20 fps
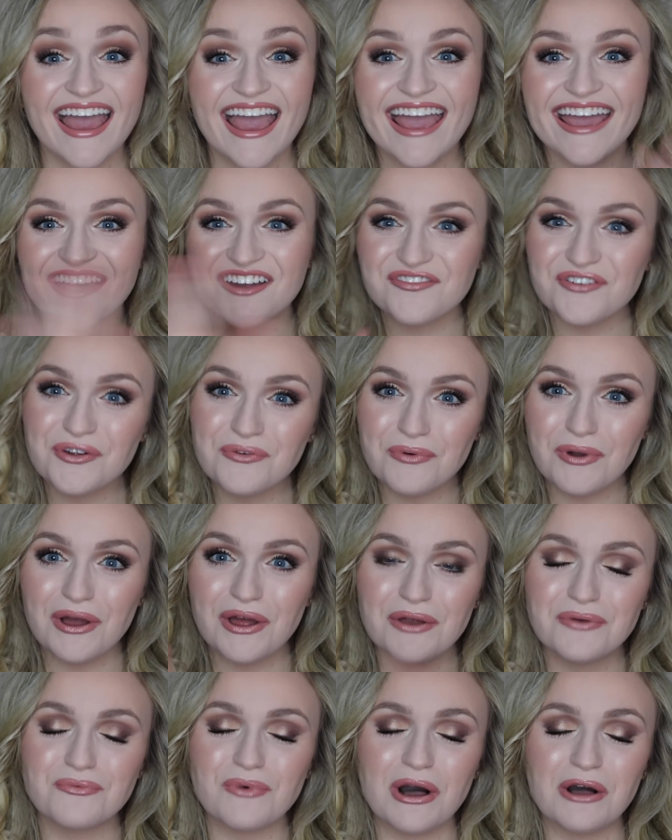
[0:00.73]
Hey
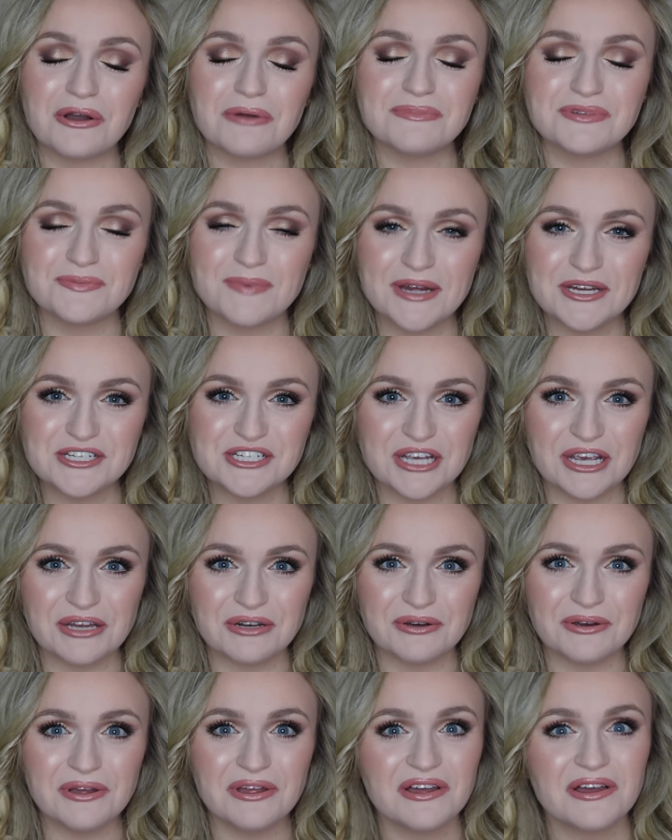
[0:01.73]
everyone, welcome to my
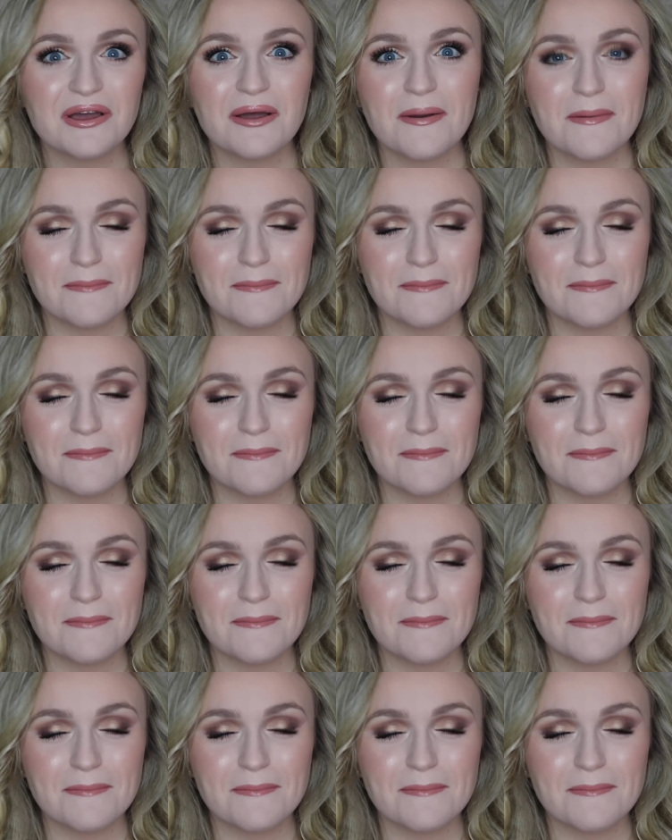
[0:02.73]
channel.